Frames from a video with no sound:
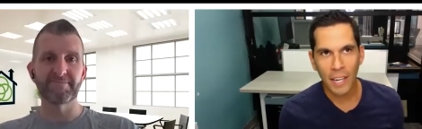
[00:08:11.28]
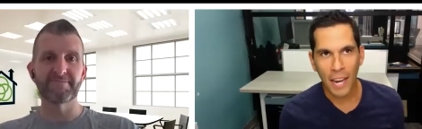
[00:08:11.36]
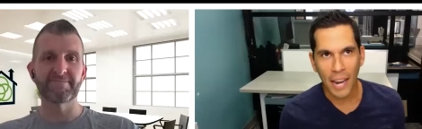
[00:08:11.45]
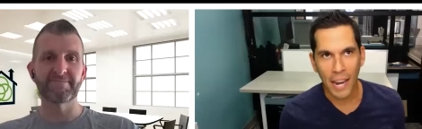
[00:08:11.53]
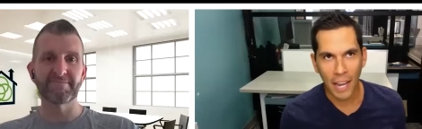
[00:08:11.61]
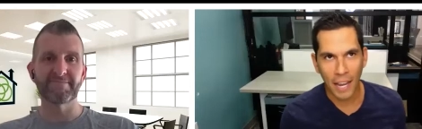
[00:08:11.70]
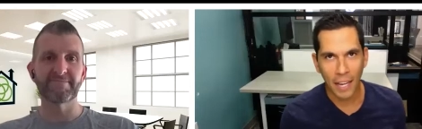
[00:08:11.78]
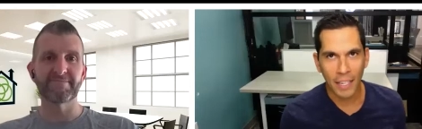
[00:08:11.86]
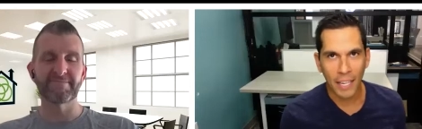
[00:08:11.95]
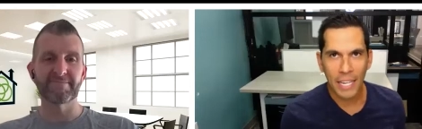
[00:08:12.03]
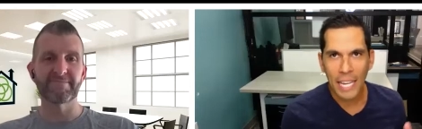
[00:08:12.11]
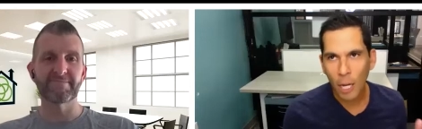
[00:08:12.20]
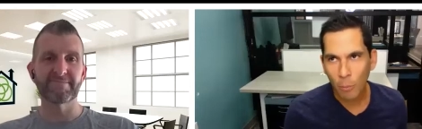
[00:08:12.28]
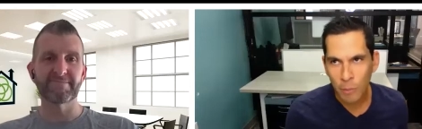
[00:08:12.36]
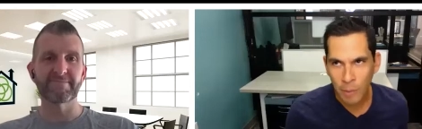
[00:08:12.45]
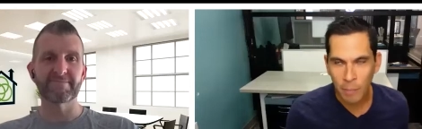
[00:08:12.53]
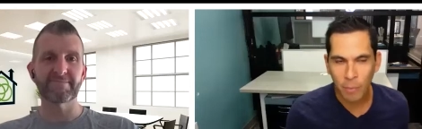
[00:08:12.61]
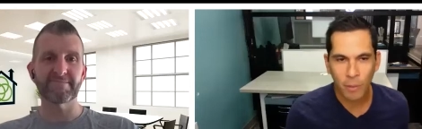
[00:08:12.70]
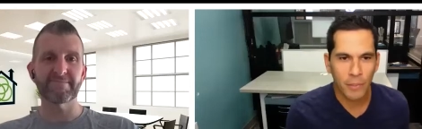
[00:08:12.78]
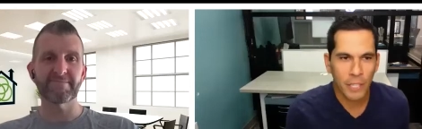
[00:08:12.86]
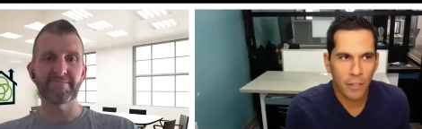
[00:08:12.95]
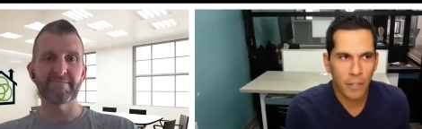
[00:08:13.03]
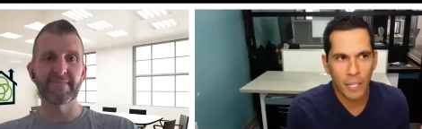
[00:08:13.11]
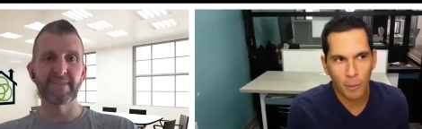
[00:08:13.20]
Speaker 1: And it helps people. You
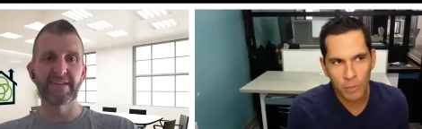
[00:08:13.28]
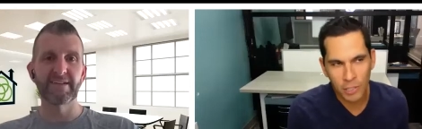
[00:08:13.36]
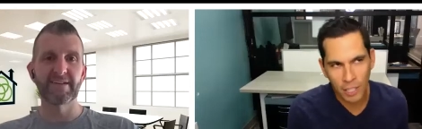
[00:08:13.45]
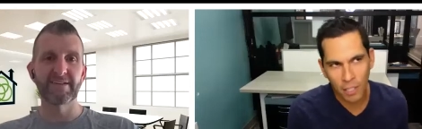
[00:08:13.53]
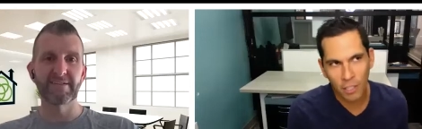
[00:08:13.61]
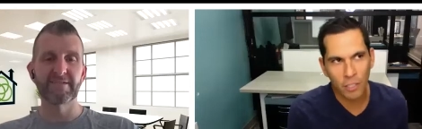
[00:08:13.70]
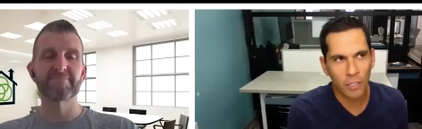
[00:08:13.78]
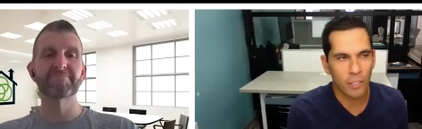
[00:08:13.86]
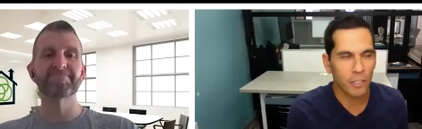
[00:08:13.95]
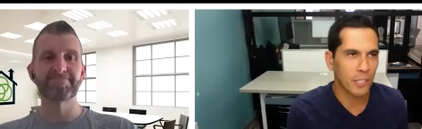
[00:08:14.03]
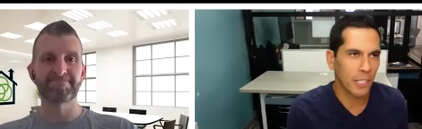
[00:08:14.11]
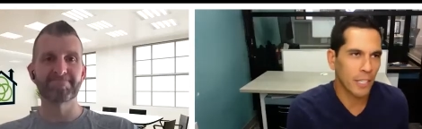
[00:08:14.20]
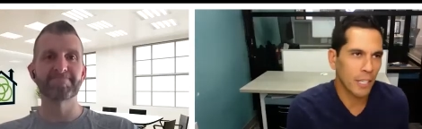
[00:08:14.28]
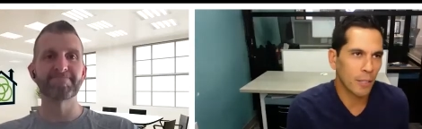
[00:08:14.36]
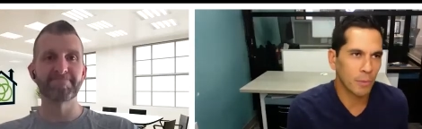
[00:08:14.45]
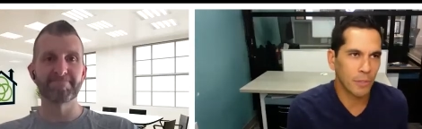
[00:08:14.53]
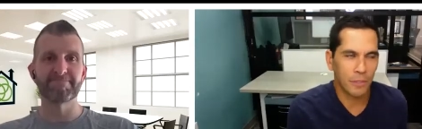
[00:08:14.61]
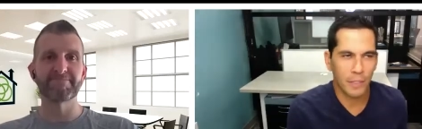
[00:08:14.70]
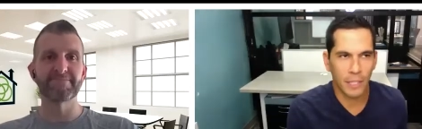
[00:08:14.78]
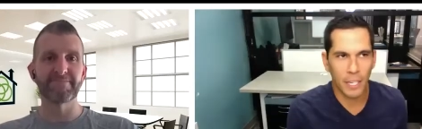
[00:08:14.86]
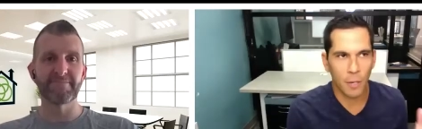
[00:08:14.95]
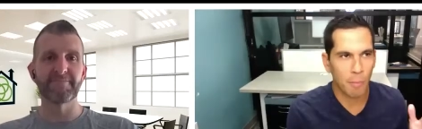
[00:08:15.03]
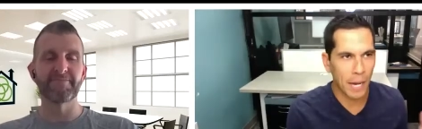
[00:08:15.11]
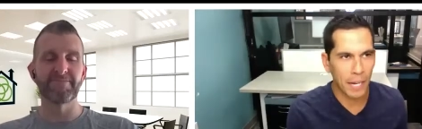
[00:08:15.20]
know, it helps sellers. It helps you
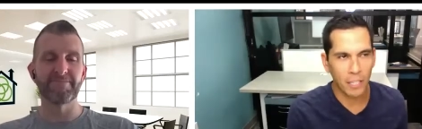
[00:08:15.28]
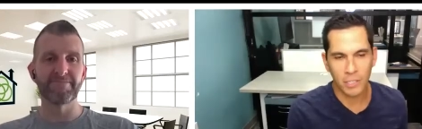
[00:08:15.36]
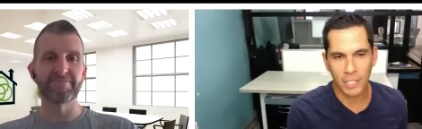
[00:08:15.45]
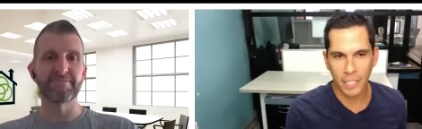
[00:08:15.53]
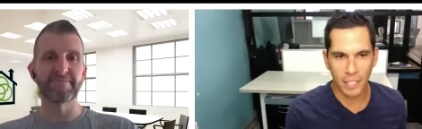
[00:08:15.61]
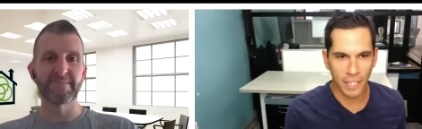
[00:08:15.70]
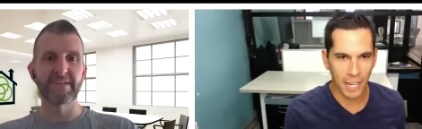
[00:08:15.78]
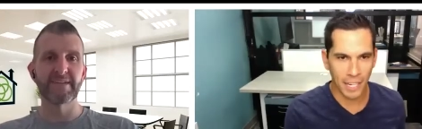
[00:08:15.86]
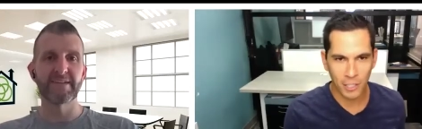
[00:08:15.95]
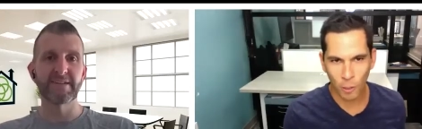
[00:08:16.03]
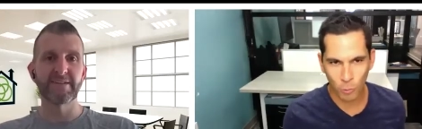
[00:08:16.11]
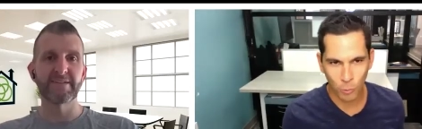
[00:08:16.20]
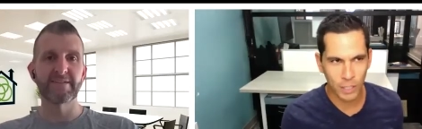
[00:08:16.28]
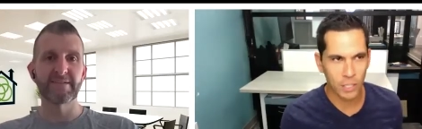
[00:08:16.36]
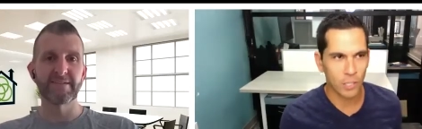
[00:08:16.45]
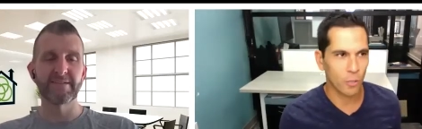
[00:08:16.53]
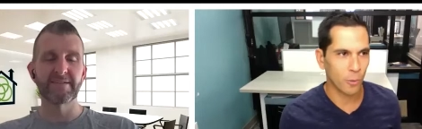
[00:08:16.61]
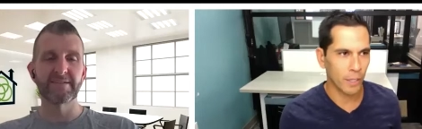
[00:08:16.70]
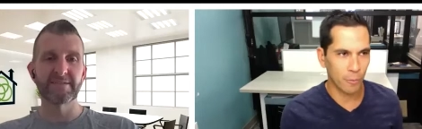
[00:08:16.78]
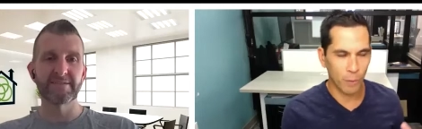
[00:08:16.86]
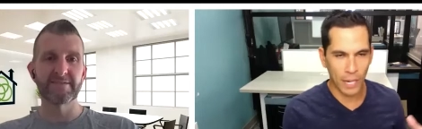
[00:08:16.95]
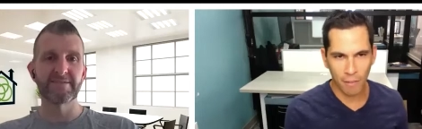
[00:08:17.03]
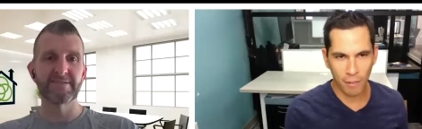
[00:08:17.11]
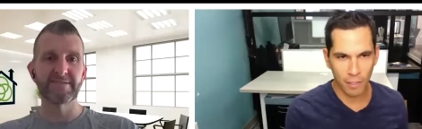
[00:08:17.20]
know buyers get into nice homes. We do. We we
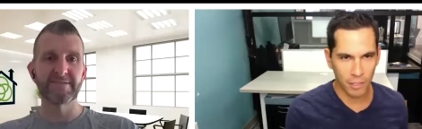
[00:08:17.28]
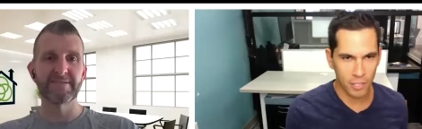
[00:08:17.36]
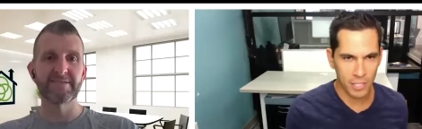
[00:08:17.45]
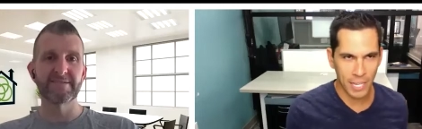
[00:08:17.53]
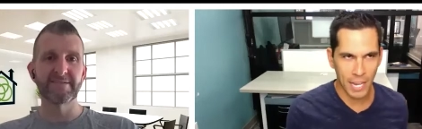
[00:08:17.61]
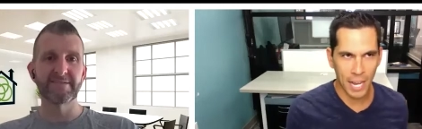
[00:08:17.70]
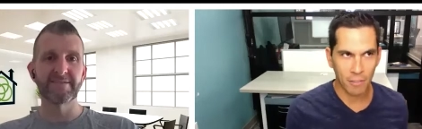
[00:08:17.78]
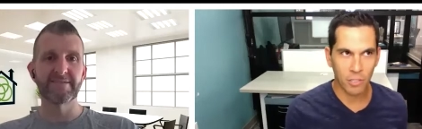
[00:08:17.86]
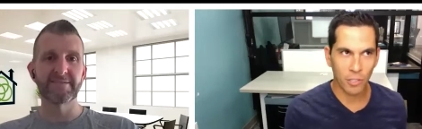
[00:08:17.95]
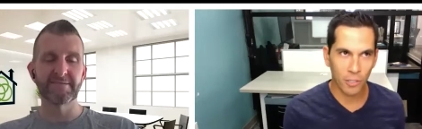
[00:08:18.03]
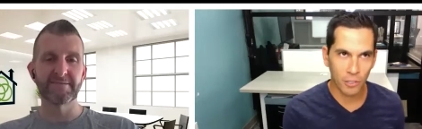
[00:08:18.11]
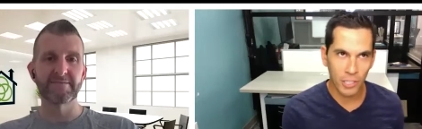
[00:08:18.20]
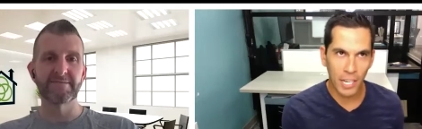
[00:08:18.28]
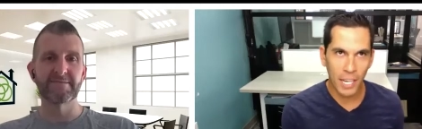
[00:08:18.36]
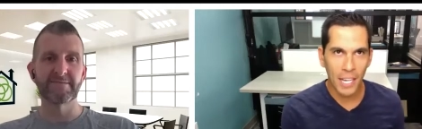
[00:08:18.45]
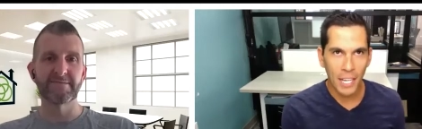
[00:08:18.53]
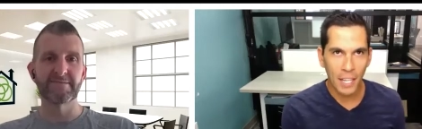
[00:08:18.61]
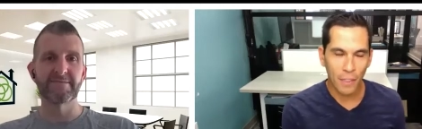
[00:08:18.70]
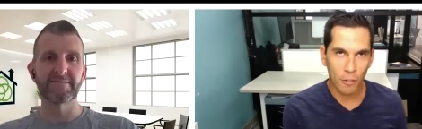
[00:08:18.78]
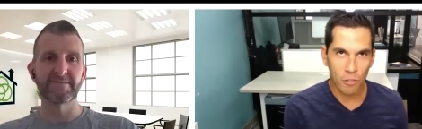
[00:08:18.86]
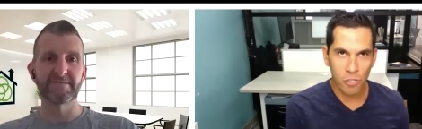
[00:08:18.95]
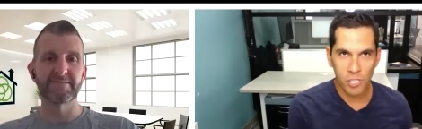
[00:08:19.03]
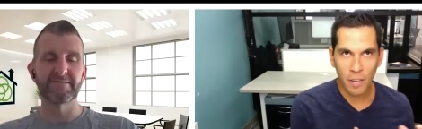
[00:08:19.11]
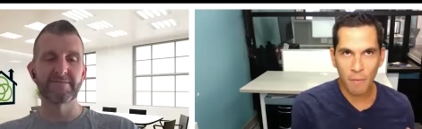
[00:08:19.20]
have a good staff. So there's there's
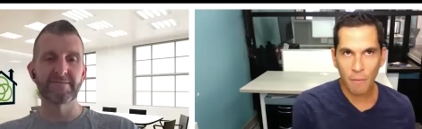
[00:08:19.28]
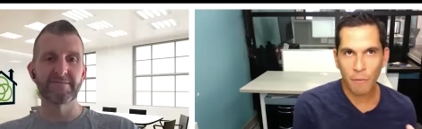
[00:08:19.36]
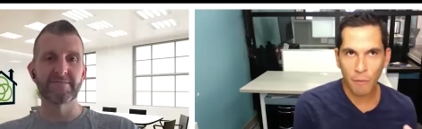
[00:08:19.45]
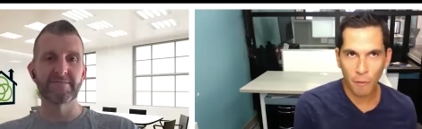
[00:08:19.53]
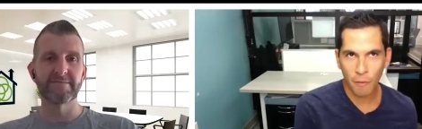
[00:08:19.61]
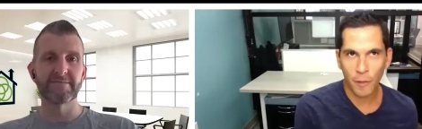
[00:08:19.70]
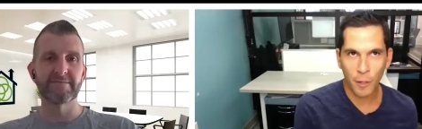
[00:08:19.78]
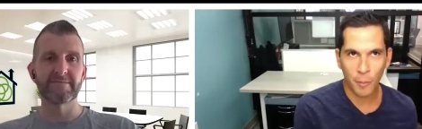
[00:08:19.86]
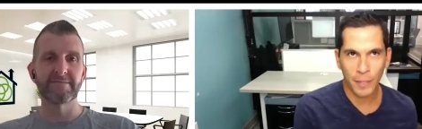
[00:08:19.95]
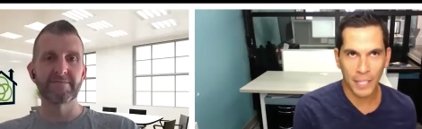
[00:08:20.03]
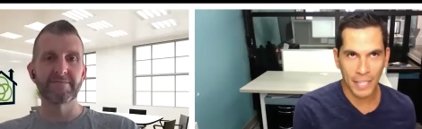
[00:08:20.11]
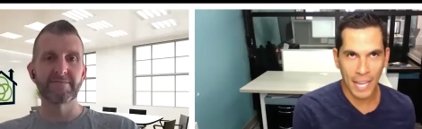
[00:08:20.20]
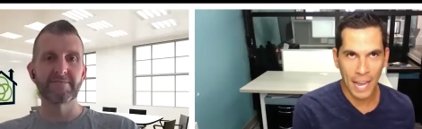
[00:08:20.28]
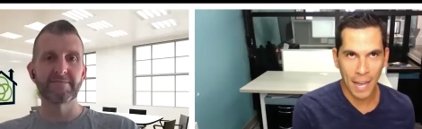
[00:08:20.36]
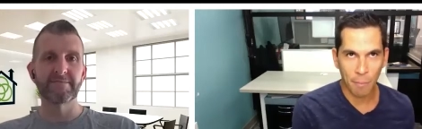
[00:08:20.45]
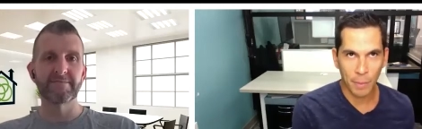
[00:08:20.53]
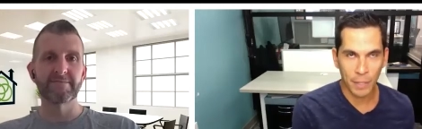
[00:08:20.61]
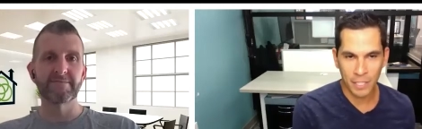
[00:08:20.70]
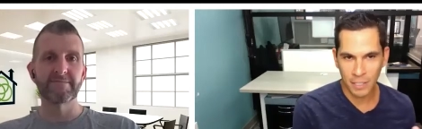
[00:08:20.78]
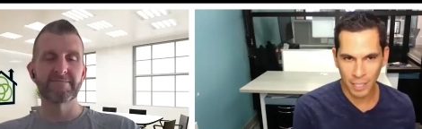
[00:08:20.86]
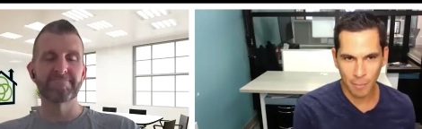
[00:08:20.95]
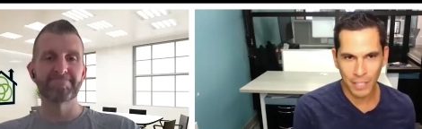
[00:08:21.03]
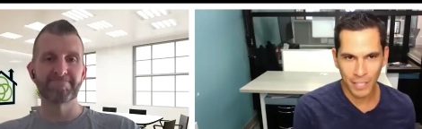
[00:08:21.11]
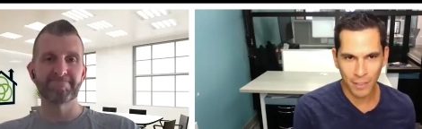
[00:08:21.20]
some fulfillment in that, but it's
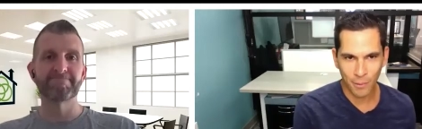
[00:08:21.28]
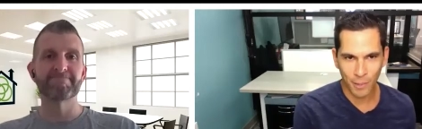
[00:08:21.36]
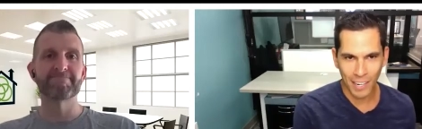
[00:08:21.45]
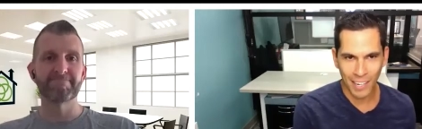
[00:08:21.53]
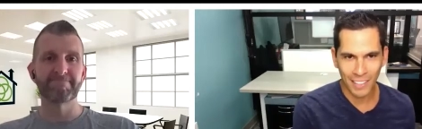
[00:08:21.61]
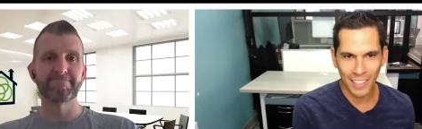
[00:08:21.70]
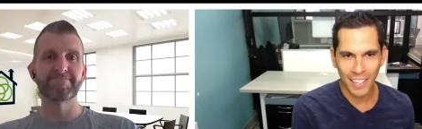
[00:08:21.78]
limited, right?